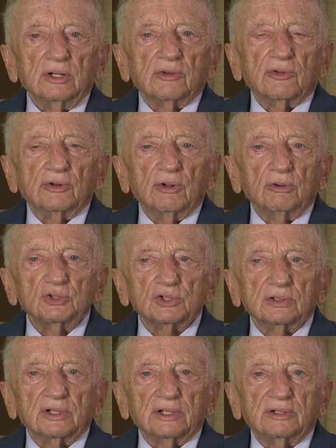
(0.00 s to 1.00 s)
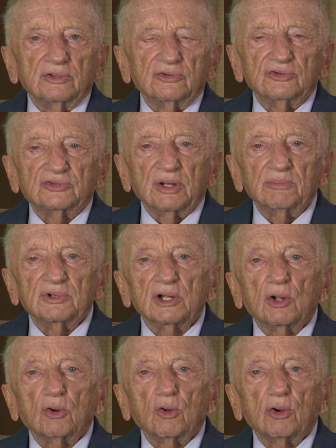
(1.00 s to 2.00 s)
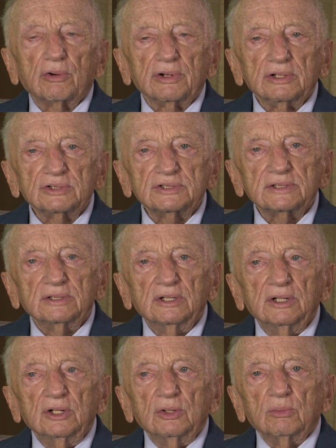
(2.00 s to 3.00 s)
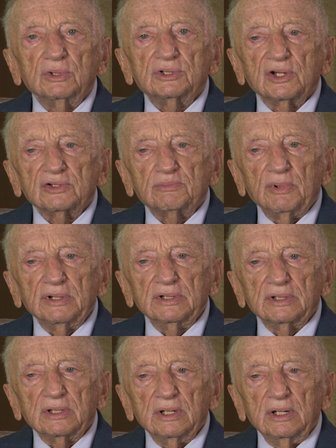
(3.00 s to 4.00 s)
The notion that this is something glorious, which has been